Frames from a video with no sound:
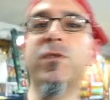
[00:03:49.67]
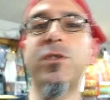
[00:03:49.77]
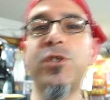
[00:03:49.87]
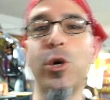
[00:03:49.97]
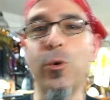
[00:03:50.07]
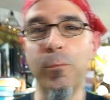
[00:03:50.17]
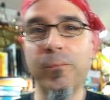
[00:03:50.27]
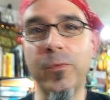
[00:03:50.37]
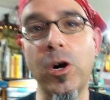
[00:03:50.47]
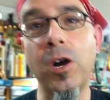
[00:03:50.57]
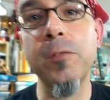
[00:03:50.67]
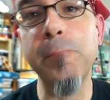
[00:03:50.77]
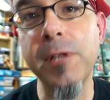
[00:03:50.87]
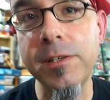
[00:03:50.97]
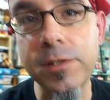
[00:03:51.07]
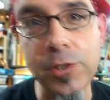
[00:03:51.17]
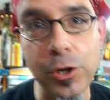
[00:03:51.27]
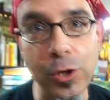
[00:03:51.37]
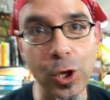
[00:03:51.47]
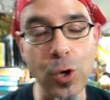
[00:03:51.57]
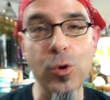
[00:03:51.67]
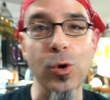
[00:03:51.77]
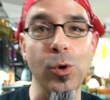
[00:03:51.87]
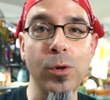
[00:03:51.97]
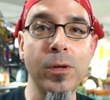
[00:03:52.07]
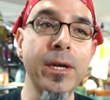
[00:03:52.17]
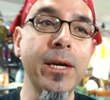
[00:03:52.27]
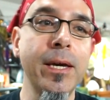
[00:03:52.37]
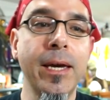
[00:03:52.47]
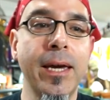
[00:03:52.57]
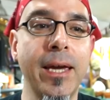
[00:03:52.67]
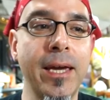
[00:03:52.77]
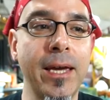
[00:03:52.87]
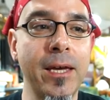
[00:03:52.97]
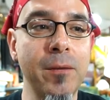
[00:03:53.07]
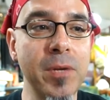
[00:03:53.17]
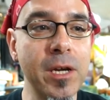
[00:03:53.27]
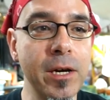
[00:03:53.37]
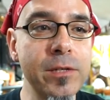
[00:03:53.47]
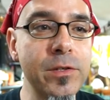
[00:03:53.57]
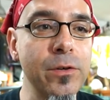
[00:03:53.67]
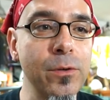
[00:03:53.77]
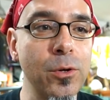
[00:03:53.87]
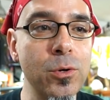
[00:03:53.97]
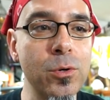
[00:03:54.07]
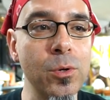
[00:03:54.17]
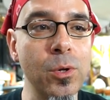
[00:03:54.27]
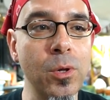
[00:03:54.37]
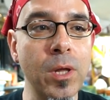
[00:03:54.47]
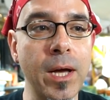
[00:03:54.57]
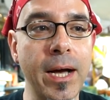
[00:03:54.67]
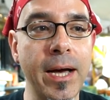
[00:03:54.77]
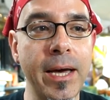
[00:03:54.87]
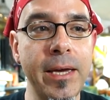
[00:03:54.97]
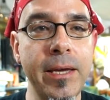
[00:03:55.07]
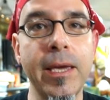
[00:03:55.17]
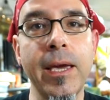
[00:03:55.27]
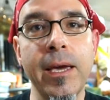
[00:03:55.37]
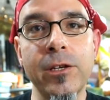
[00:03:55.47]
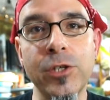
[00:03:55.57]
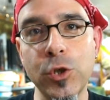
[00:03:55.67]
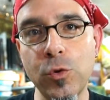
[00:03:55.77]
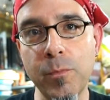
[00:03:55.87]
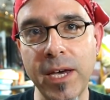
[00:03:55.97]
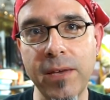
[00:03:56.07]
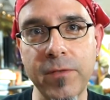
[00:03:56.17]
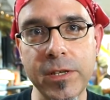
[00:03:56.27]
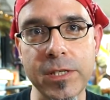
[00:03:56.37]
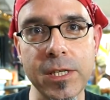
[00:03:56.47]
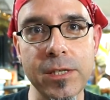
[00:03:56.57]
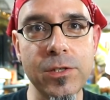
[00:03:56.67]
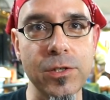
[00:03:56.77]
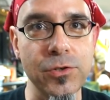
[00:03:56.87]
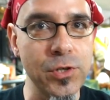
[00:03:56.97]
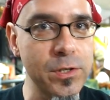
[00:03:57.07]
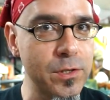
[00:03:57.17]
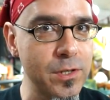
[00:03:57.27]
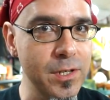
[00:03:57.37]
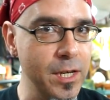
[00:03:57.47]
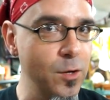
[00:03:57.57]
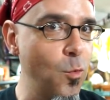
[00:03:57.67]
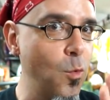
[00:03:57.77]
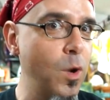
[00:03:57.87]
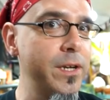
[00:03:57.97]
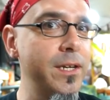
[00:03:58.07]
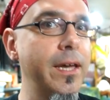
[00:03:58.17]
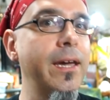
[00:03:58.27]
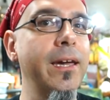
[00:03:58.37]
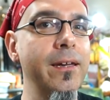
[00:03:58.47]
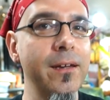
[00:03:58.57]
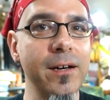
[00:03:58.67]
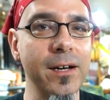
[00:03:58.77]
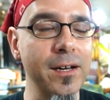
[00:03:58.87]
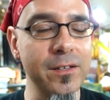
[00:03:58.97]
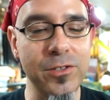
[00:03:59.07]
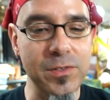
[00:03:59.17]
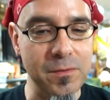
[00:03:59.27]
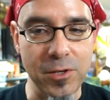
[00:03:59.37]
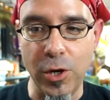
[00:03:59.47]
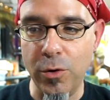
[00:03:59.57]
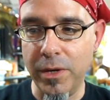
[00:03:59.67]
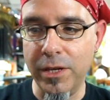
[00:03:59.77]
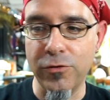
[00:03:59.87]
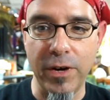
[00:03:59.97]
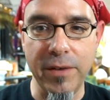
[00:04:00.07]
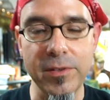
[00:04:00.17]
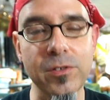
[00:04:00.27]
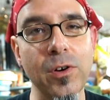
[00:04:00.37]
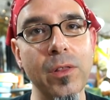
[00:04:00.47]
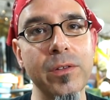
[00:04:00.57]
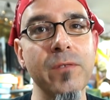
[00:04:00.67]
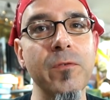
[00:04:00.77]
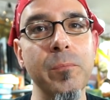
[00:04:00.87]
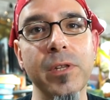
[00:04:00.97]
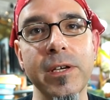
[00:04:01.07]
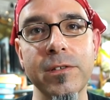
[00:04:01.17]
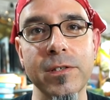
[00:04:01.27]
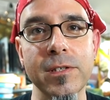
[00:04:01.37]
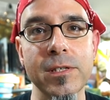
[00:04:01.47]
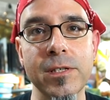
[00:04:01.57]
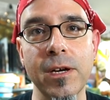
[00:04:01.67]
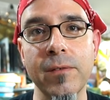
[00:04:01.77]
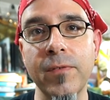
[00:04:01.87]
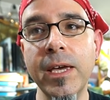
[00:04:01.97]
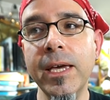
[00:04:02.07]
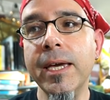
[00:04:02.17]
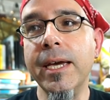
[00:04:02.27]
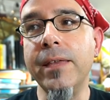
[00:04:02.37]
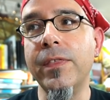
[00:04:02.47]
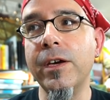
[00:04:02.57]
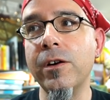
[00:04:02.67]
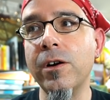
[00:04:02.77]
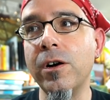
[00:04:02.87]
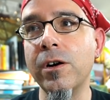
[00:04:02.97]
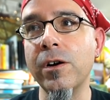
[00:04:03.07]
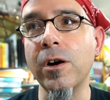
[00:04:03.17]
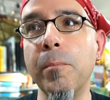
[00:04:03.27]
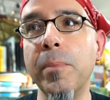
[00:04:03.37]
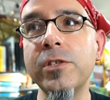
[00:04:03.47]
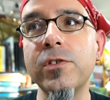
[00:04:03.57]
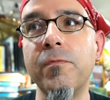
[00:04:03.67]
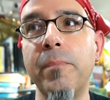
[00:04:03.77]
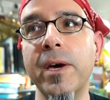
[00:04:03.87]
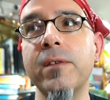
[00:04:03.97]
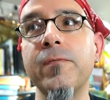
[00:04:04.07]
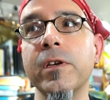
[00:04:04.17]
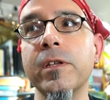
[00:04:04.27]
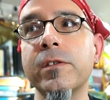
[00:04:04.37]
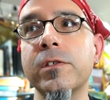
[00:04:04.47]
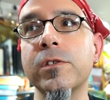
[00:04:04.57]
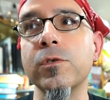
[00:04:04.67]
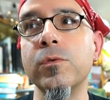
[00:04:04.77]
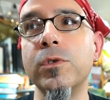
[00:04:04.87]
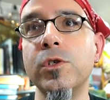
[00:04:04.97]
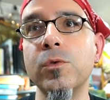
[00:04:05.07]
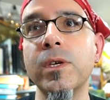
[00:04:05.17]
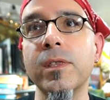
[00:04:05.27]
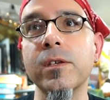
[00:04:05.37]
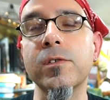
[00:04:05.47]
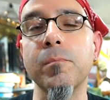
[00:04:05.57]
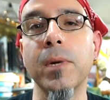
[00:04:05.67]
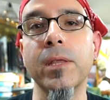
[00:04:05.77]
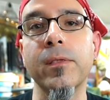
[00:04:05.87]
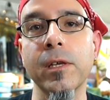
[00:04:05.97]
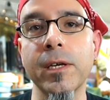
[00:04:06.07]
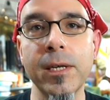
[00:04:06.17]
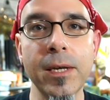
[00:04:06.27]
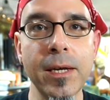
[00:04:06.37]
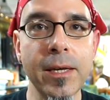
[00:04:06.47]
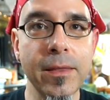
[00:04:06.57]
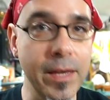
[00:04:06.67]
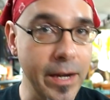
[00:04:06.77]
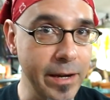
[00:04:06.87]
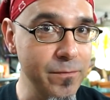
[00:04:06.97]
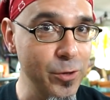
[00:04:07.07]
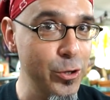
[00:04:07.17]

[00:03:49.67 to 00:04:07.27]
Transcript: So... all the places are local, and because they're local, I can do my visits just in one day, just going and driving to all the different places and stuff. And there are bunch of benefits to doing this monthly that I've